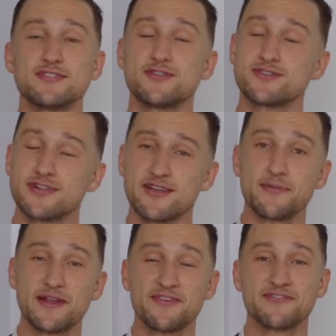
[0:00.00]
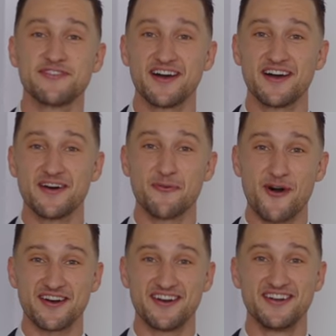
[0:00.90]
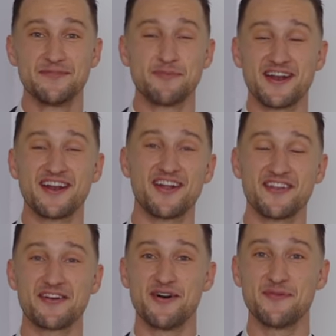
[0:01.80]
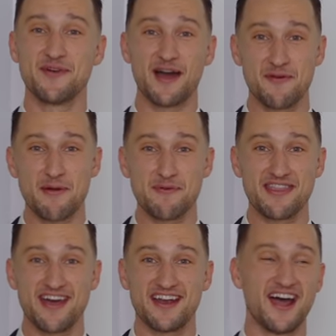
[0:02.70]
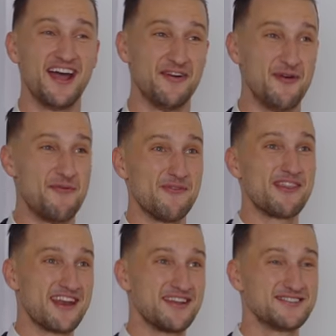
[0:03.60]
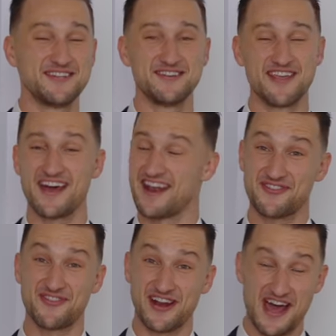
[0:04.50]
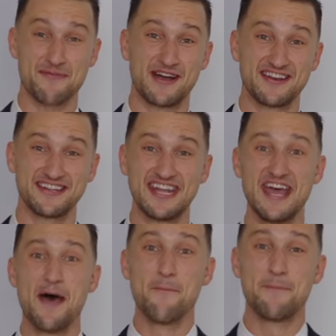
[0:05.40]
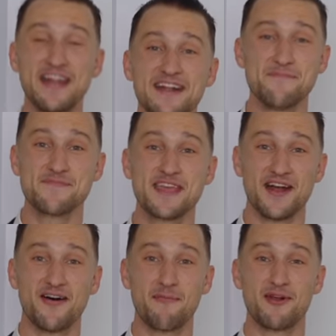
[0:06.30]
is use a little bit of uh, water. Put it on the comb. I remember that. I remember that I used to do that and I forgot about it. But, you know, I'm